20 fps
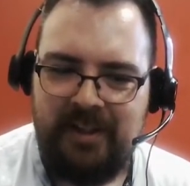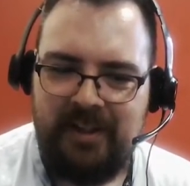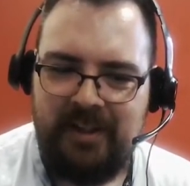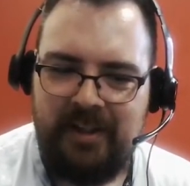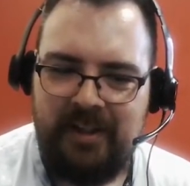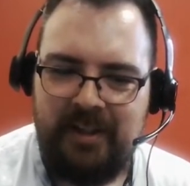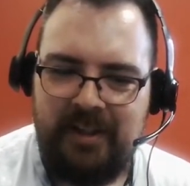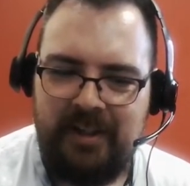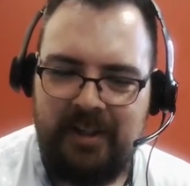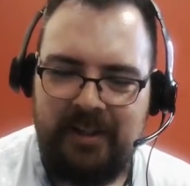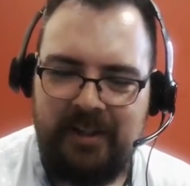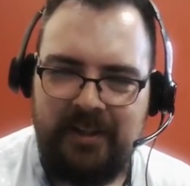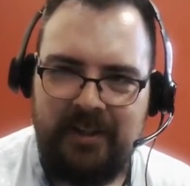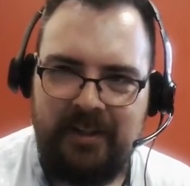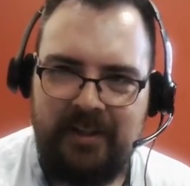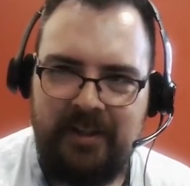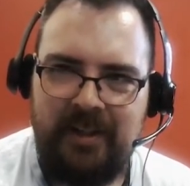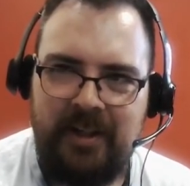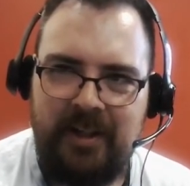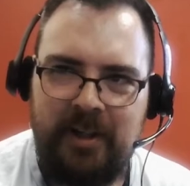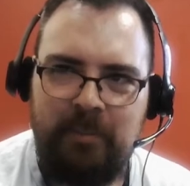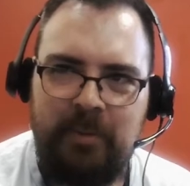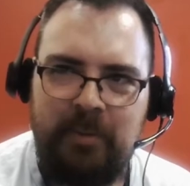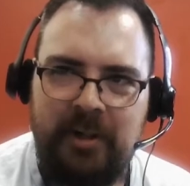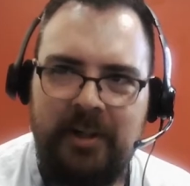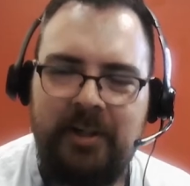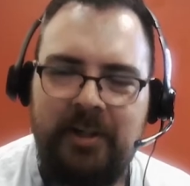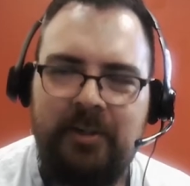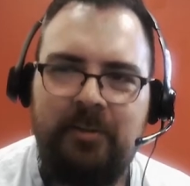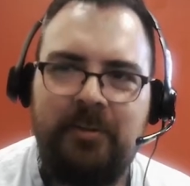and the
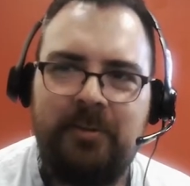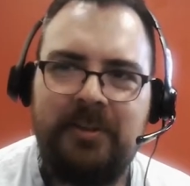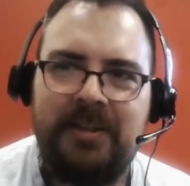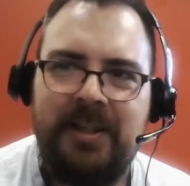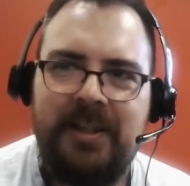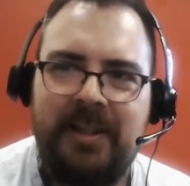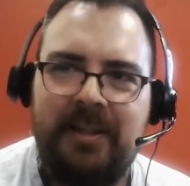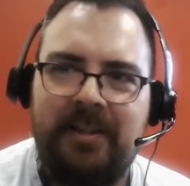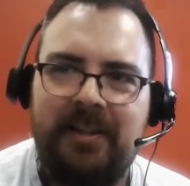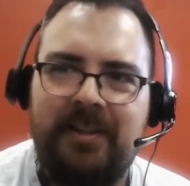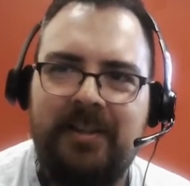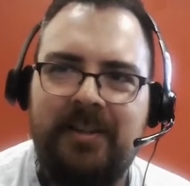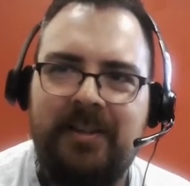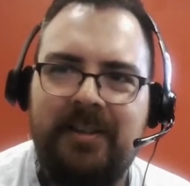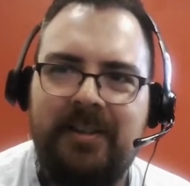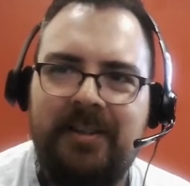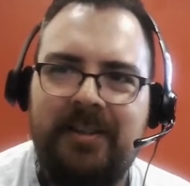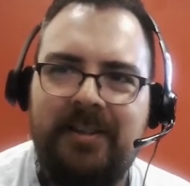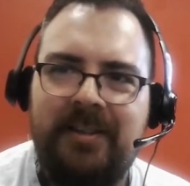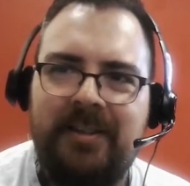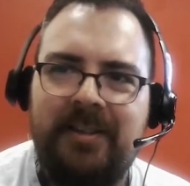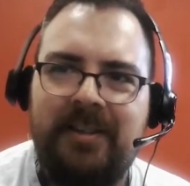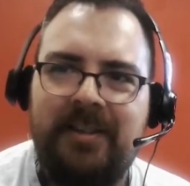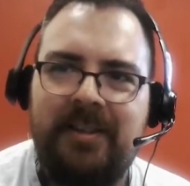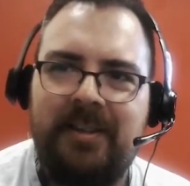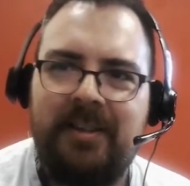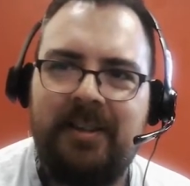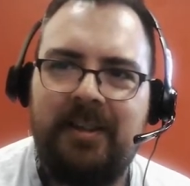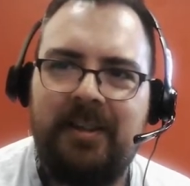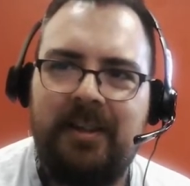librarian who was there
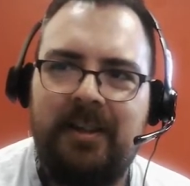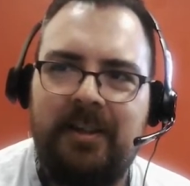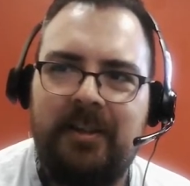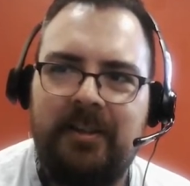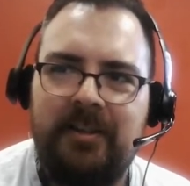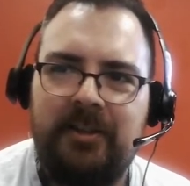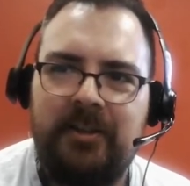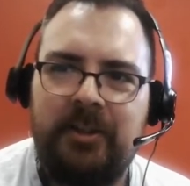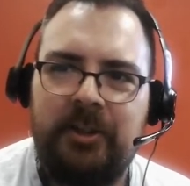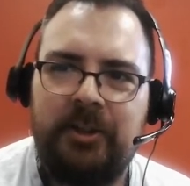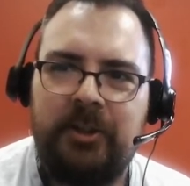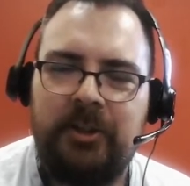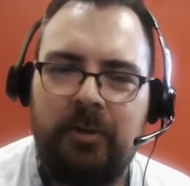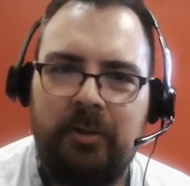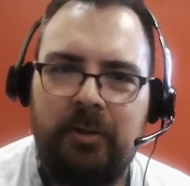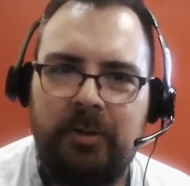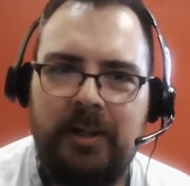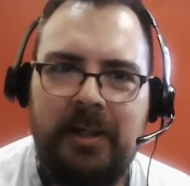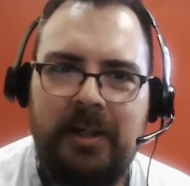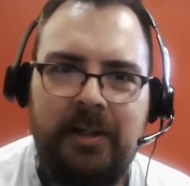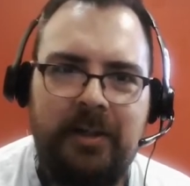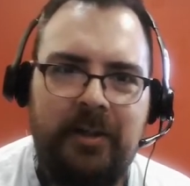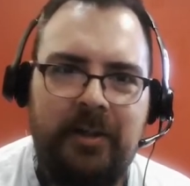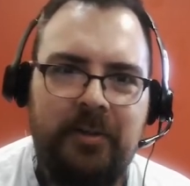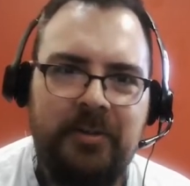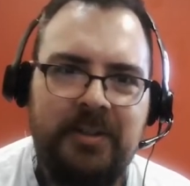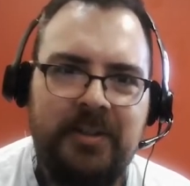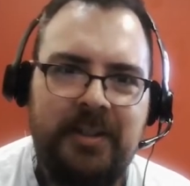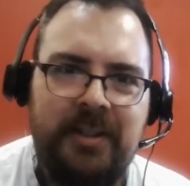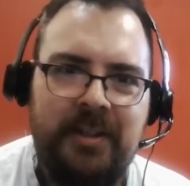showed her how to
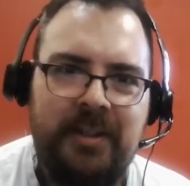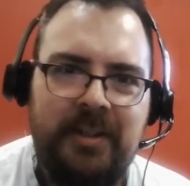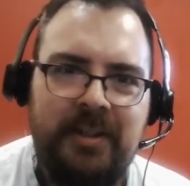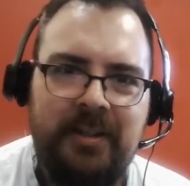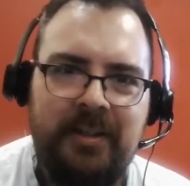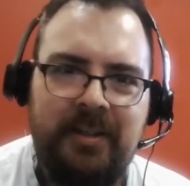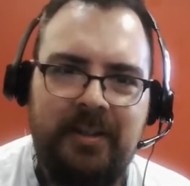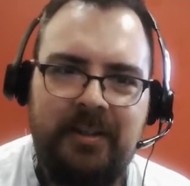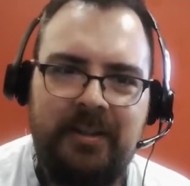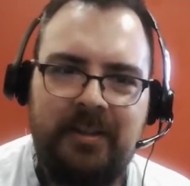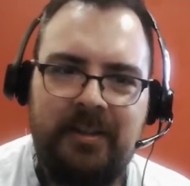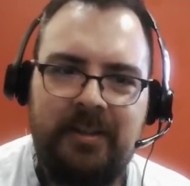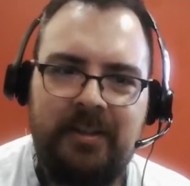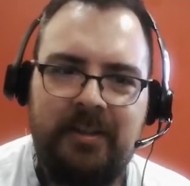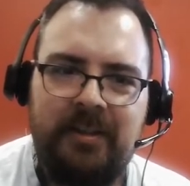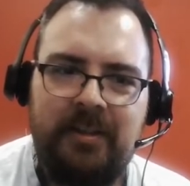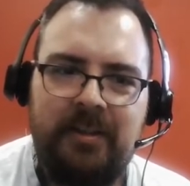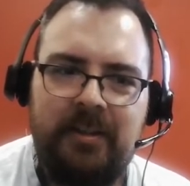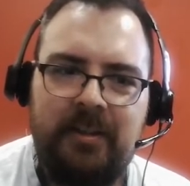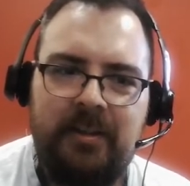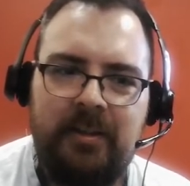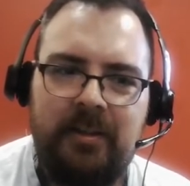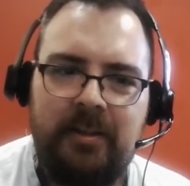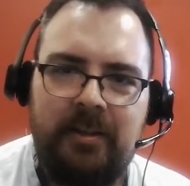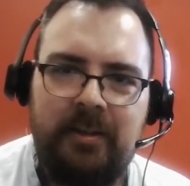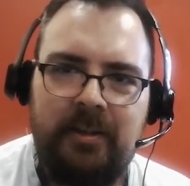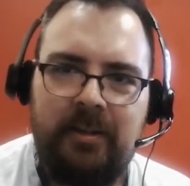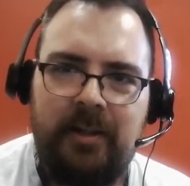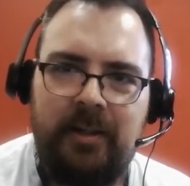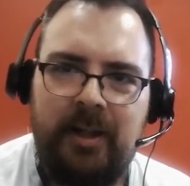use the
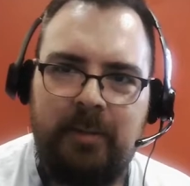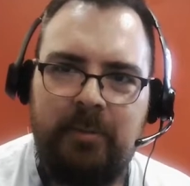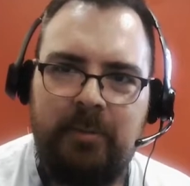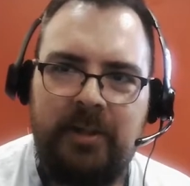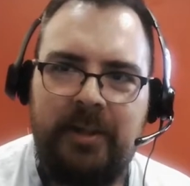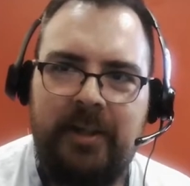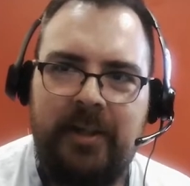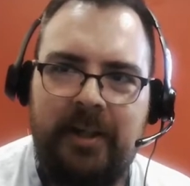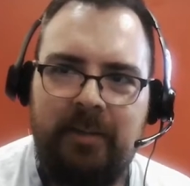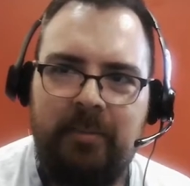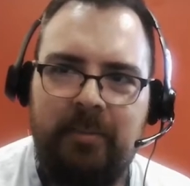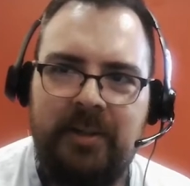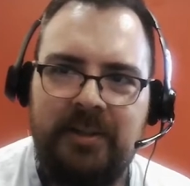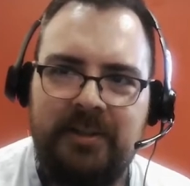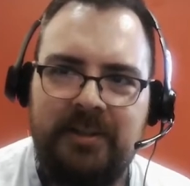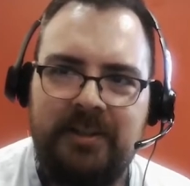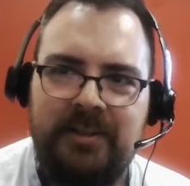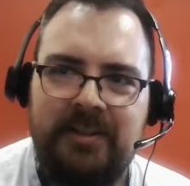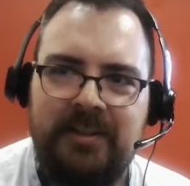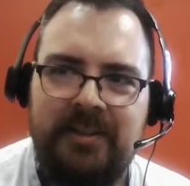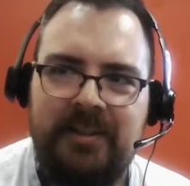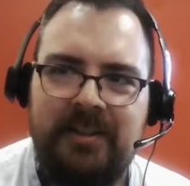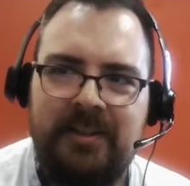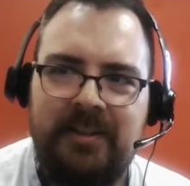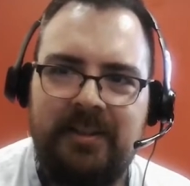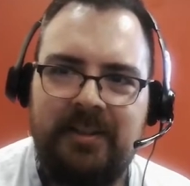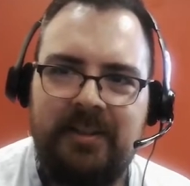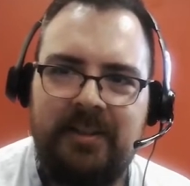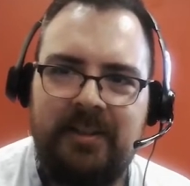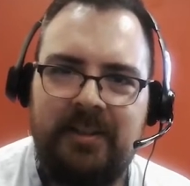library databases
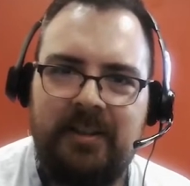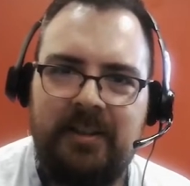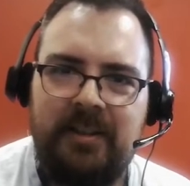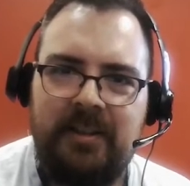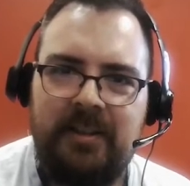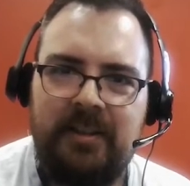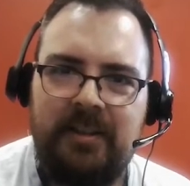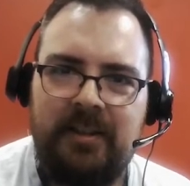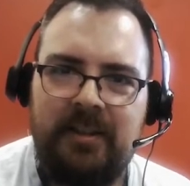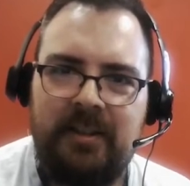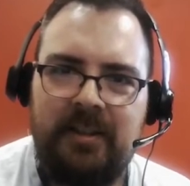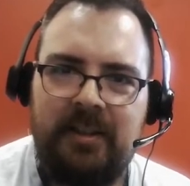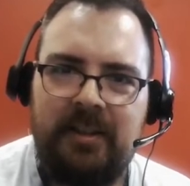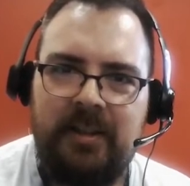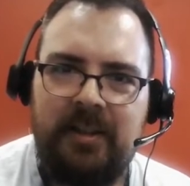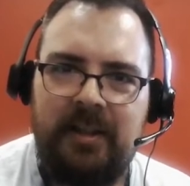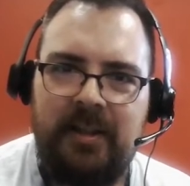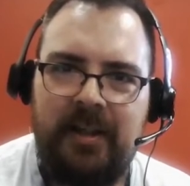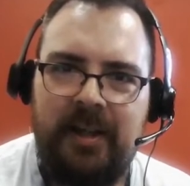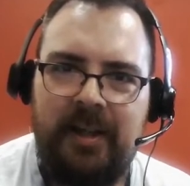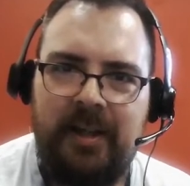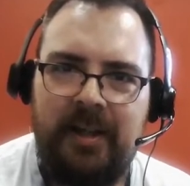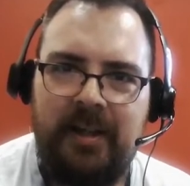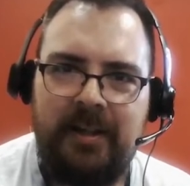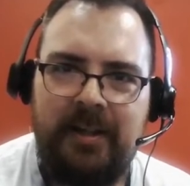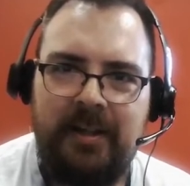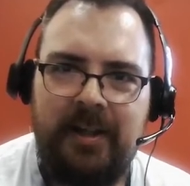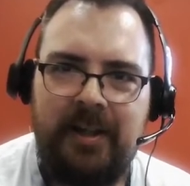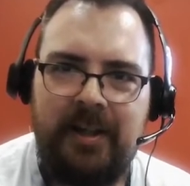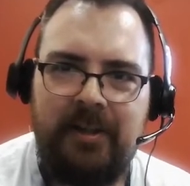
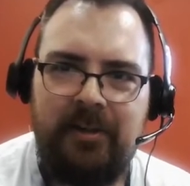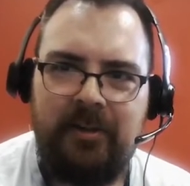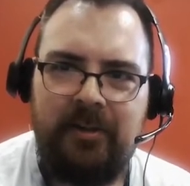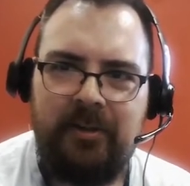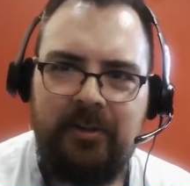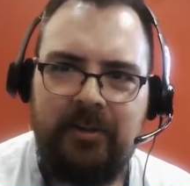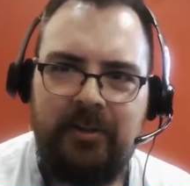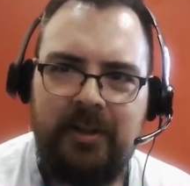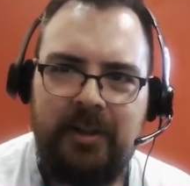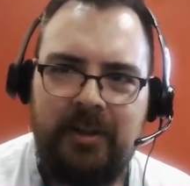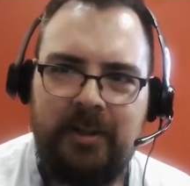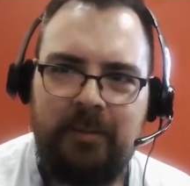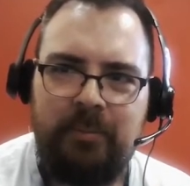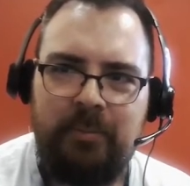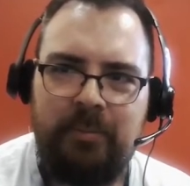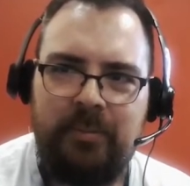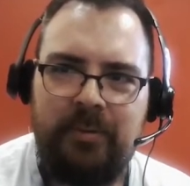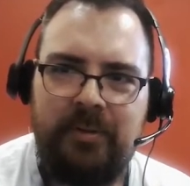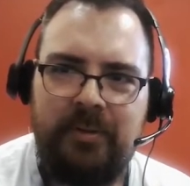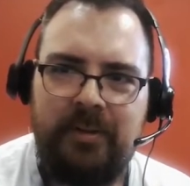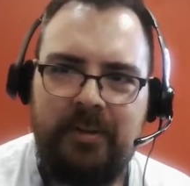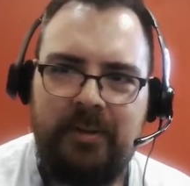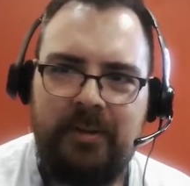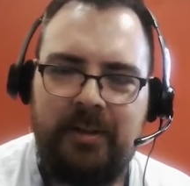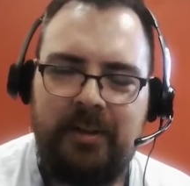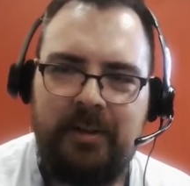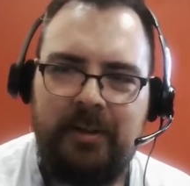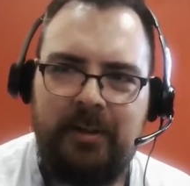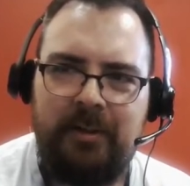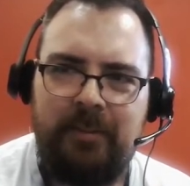and how to look up,
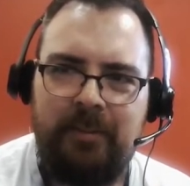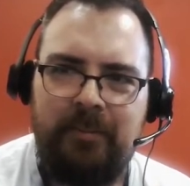how